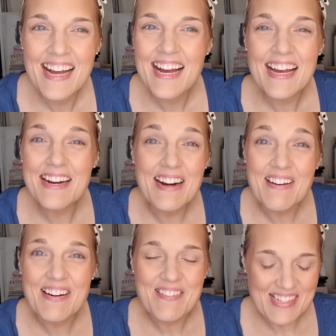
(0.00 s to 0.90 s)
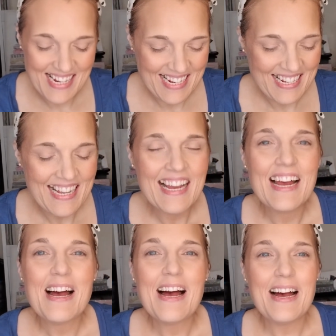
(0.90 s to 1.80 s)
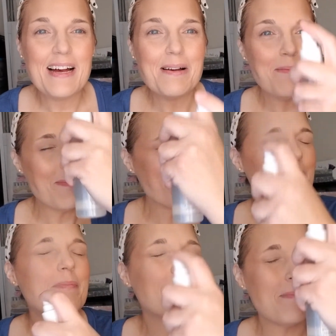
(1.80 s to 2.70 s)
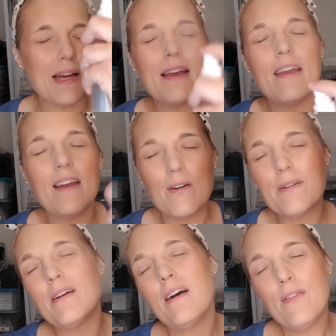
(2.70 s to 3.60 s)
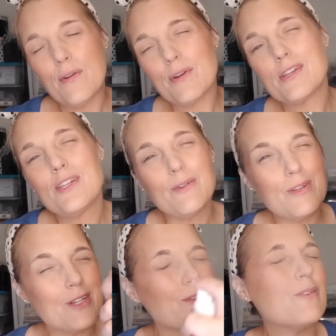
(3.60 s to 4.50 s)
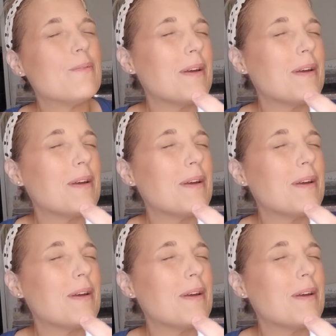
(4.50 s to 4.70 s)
don't know what I'm saying. My other 2 children, my